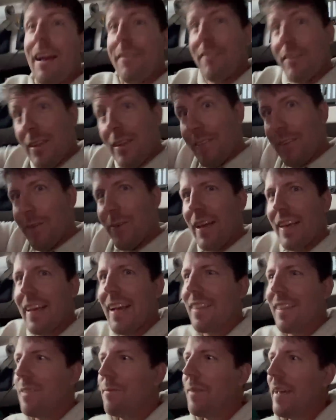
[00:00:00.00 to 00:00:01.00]
Even when I
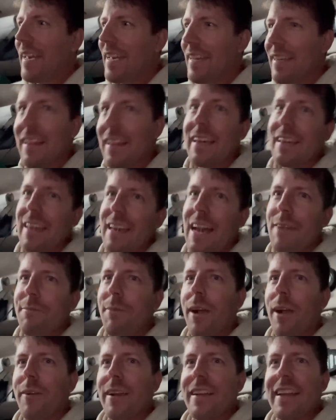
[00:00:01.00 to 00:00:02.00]
got the main, like
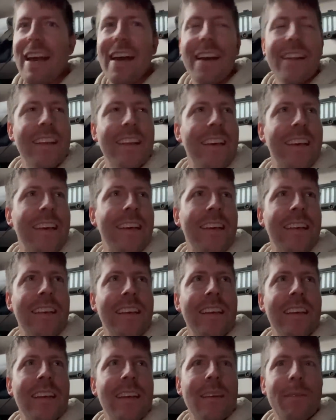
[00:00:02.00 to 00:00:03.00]
part way down,
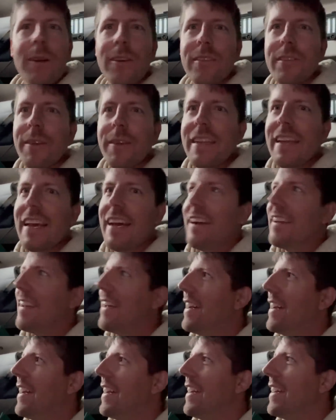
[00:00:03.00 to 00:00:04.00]
most of the way down,
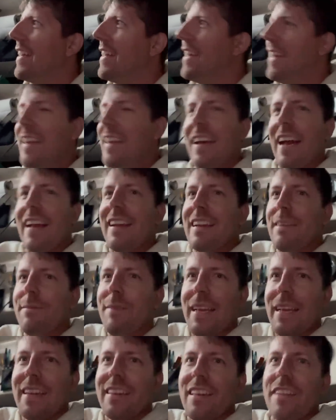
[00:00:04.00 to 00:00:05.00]
I had to come
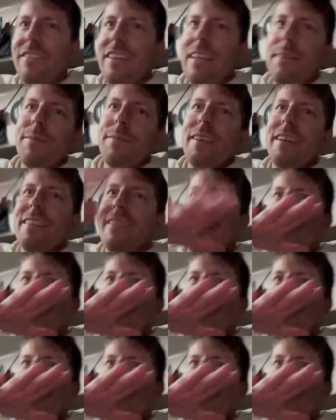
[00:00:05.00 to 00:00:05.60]
back and get the jib because it